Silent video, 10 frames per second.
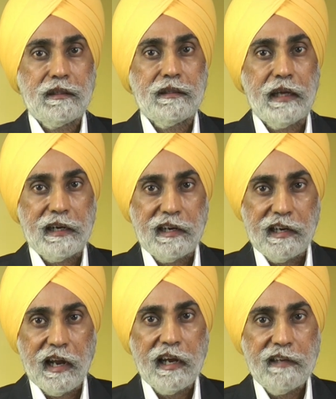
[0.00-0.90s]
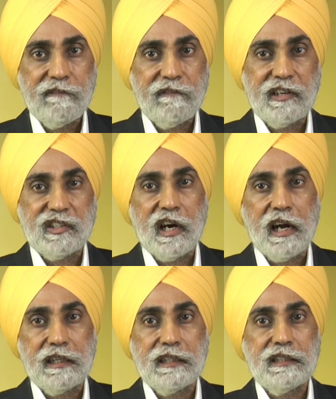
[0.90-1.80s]
that life is
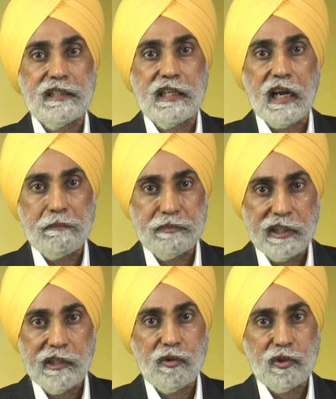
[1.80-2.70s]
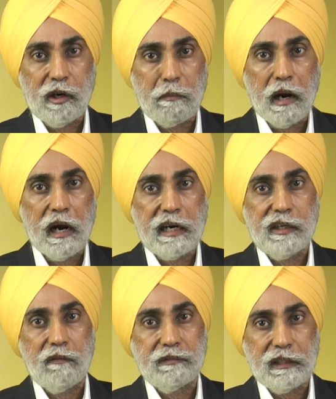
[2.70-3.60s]
under the absolute command
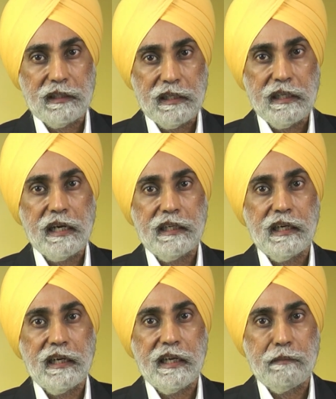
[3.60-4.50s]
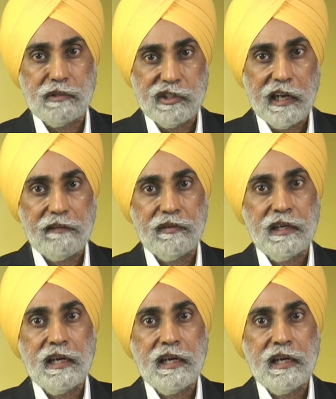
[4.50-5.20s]
of the Creator Himself,